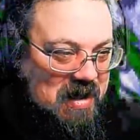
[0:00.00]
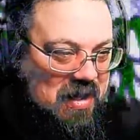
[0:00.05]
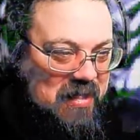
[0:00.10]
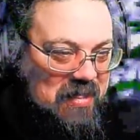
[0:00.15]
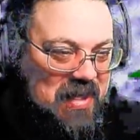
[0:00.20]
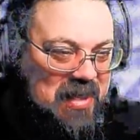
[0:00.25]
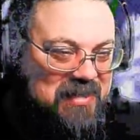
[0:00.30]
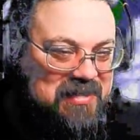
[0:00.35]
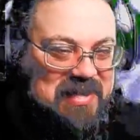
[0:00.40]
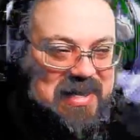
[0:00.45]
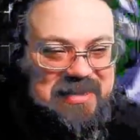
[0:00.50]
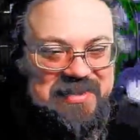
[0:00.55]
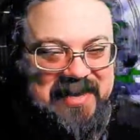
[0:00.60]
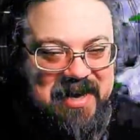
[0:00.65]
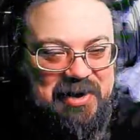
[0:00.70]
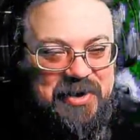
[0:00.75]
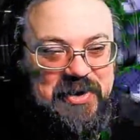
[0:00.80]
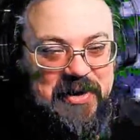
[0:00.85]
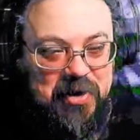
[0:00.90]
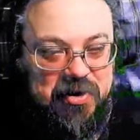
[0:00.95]
That's how
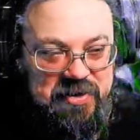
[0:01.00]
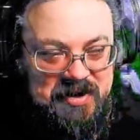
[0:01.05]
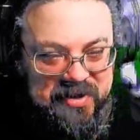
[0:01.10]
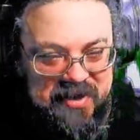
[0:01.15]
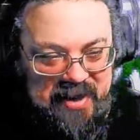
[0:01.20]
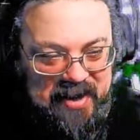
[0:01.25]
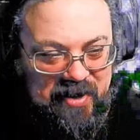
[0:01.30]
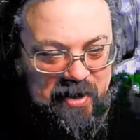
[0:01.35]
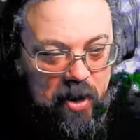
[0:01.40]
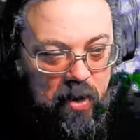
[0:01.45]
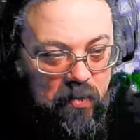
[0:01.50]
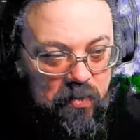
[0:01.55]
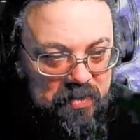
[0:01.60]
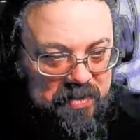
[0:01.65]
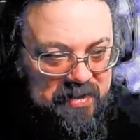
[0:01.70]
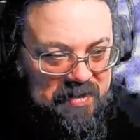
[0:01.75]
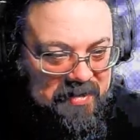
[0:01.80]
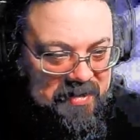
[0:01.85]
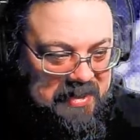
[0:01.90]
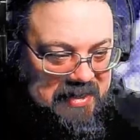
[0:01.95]
you know you're getting old.
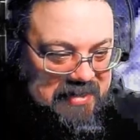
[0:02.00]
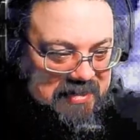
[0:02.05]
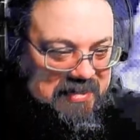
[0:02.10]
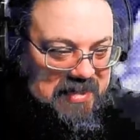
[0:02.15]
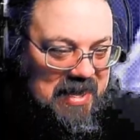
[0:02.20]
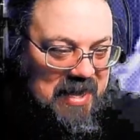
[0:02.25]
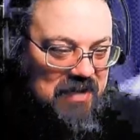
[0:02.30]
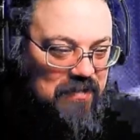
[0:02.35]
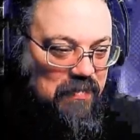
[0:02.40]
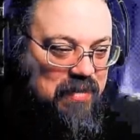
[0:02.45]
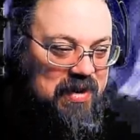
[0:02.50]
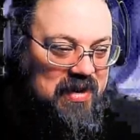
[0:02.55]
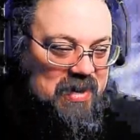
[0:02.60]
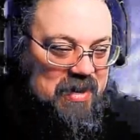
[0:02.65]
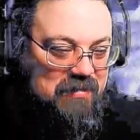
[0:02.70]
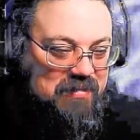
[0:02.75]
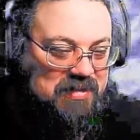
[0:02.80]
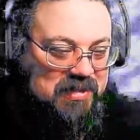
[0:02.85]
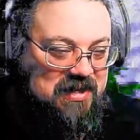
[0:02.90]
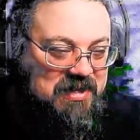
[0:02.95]
Is that when it
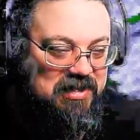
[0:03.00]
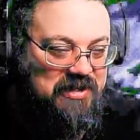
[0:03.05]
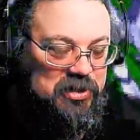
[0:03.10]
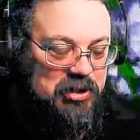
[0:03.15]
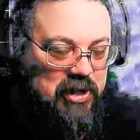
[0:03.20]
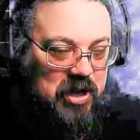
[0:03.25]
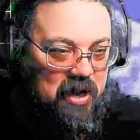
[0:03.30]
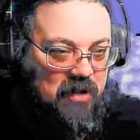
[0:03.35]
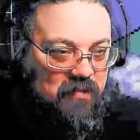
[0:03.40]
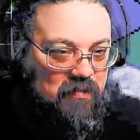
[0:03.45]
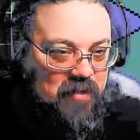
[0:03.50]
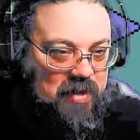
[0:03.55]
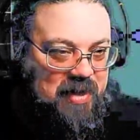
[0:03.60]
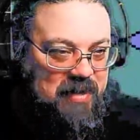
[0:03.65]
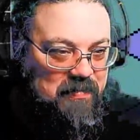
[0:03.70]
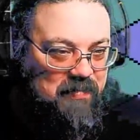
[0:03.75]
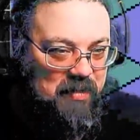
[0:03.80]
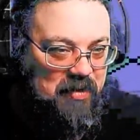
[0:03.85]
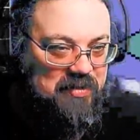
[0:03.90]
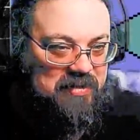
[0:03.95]
comes to this, you can't really
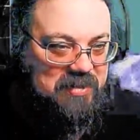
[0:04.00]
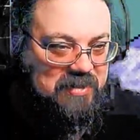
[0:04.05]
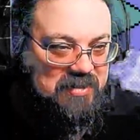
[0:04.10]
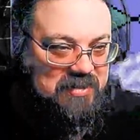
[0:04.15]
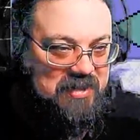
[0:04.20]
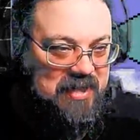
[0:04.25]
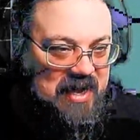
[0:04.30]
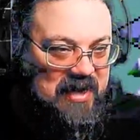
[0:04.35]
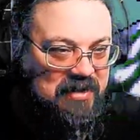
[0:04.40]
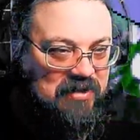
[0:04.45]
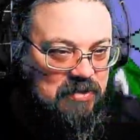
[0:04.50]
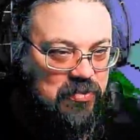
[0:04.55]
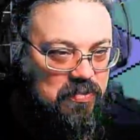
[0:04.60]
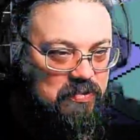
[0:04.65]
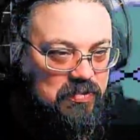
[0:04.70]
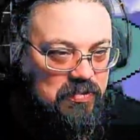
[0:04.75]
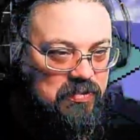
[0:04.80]
process the actual